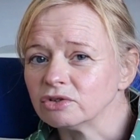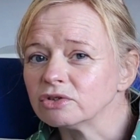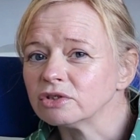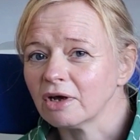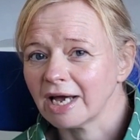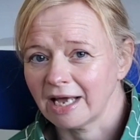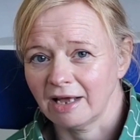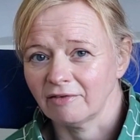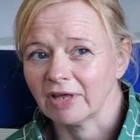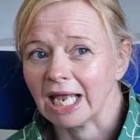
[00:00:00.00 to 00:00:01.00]
does not
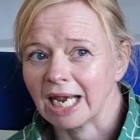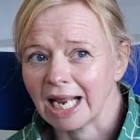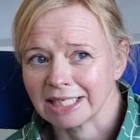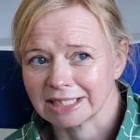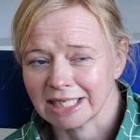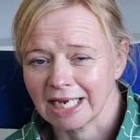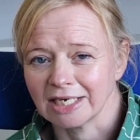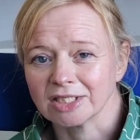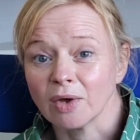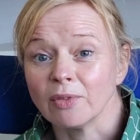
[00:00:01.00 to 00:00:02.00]
have elastane,
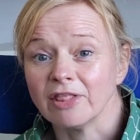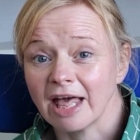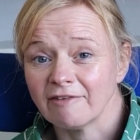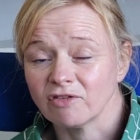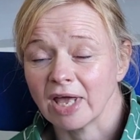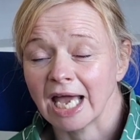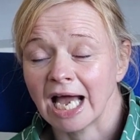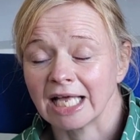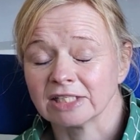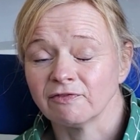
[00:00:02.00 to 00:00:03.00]
so therefore it
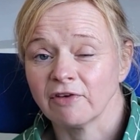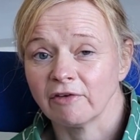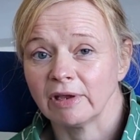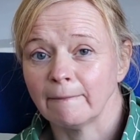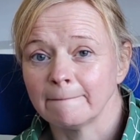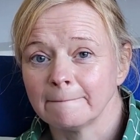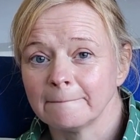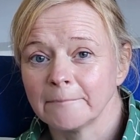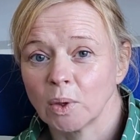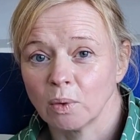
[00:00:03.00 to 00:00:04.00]
has very
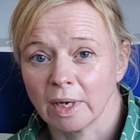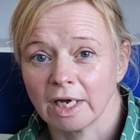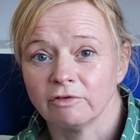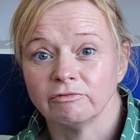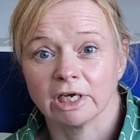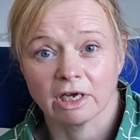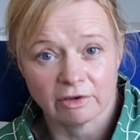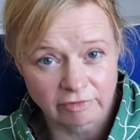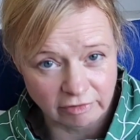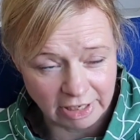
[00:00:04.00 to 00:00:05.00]
poor
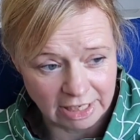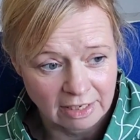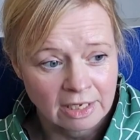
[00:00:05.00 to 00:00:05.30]
recovery.